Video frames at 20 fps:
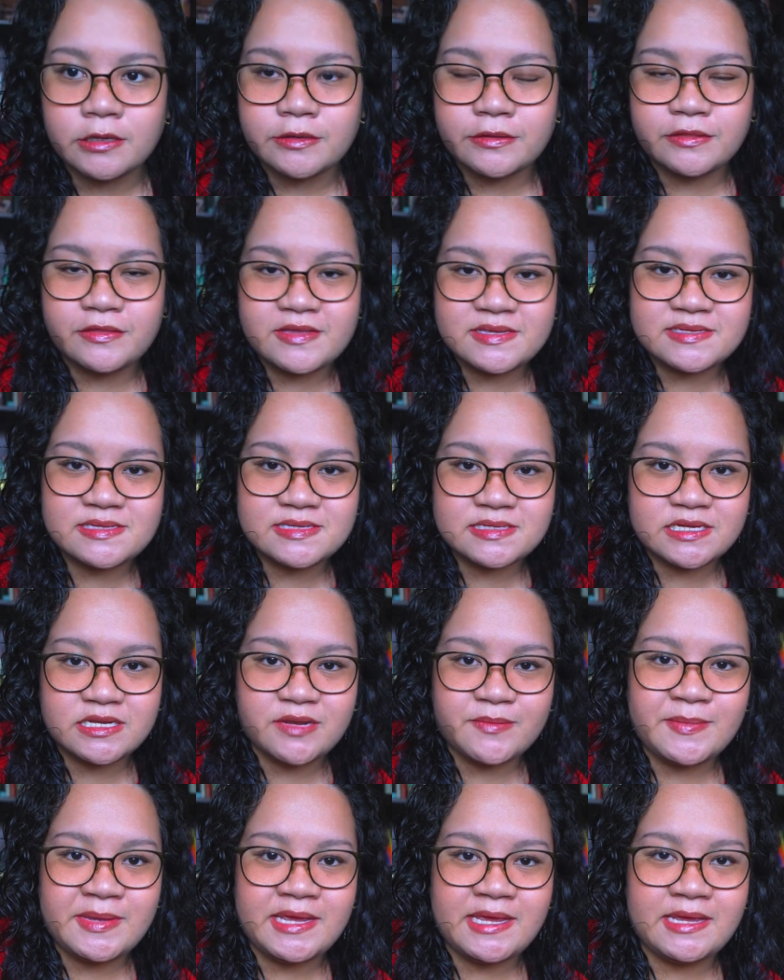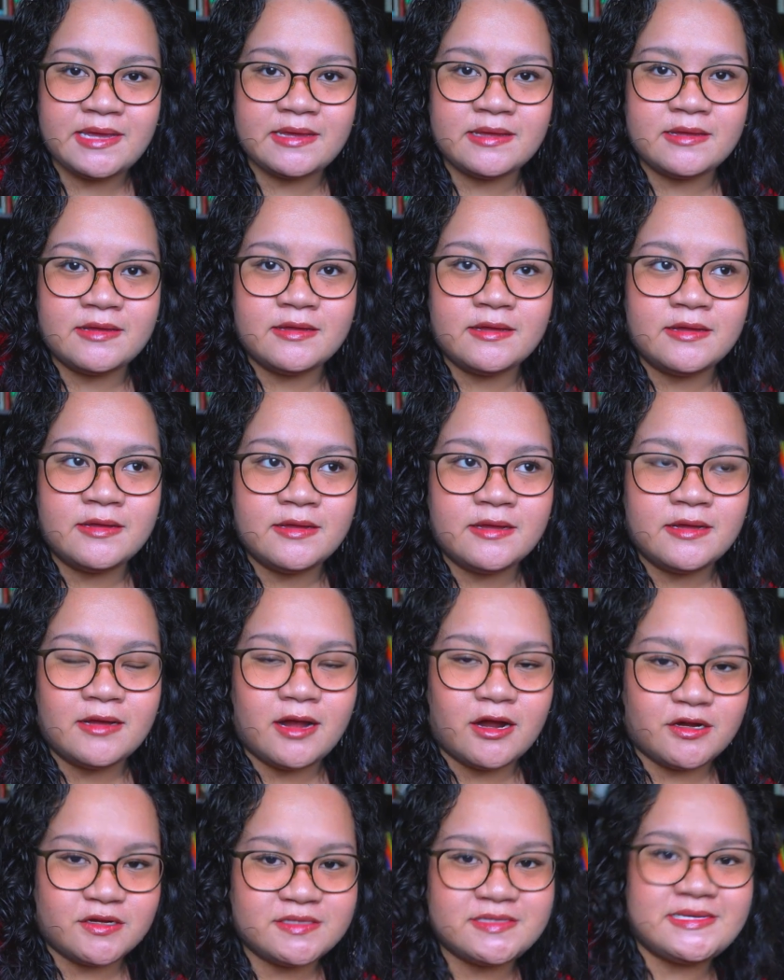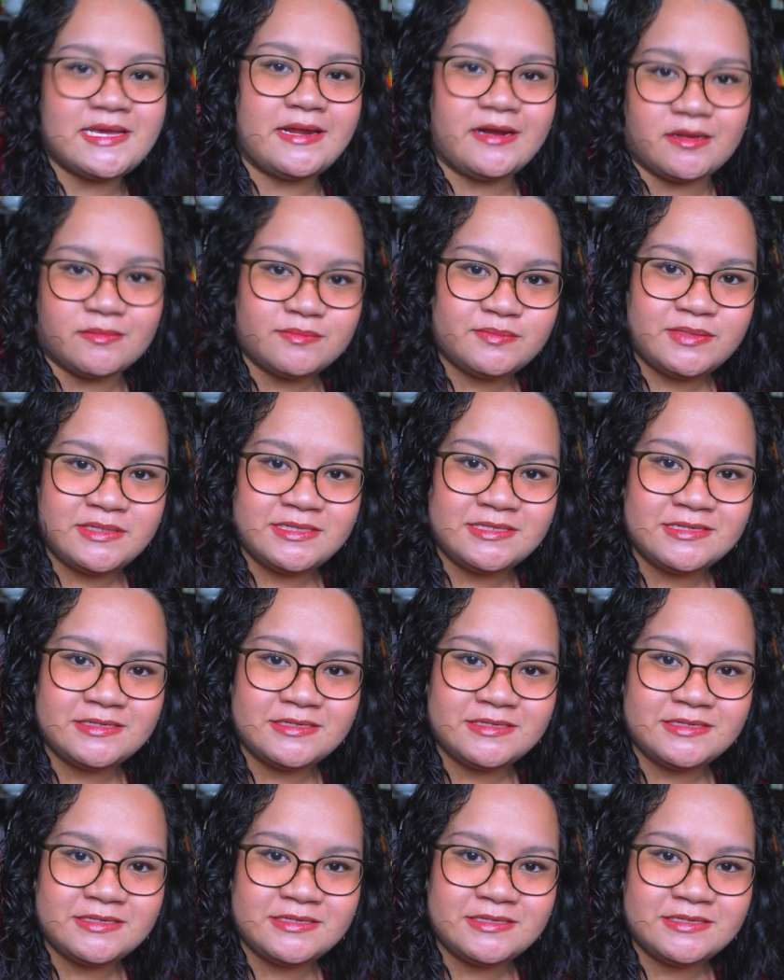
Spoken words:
this is gonna be our setup